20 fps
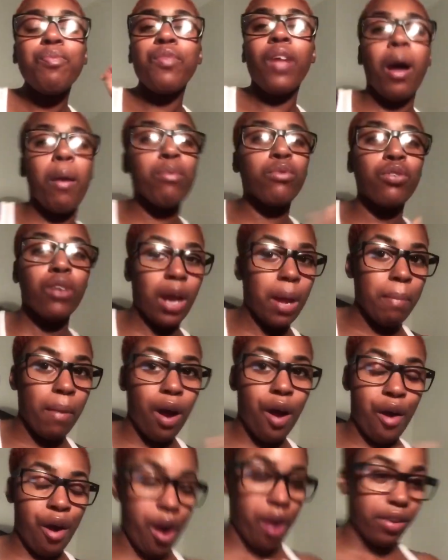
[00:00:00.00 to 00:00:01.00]
I'm trying
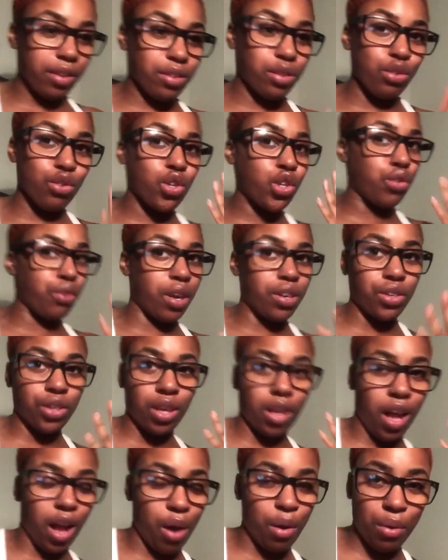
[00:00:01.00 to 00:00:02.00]
my hardest to stretch
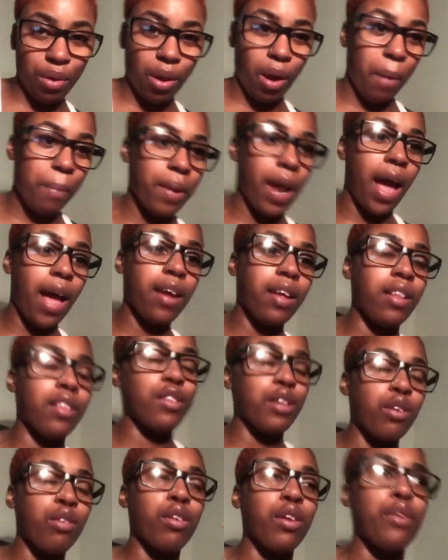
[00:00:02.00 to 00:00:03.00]
it out, y'all, but I can
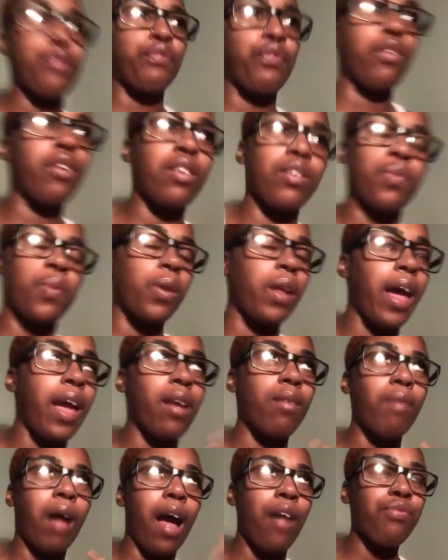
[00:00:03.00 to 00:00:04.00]
literally freeze for
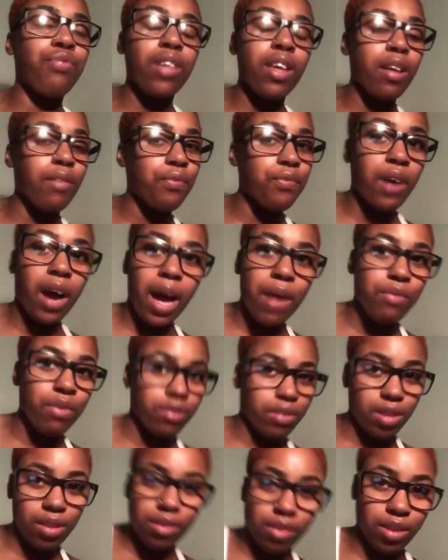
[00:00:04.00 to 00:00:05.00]
like, I think five or
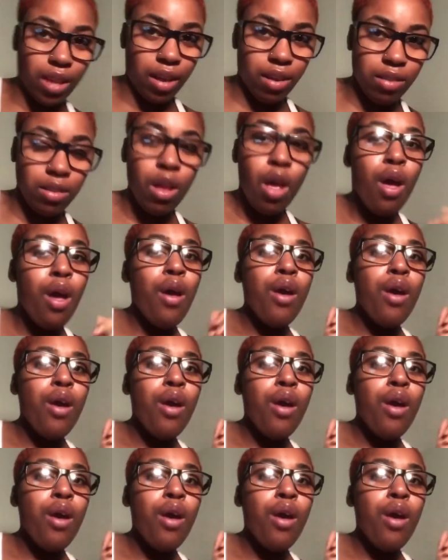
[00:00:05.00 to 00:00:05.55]
ten seconds.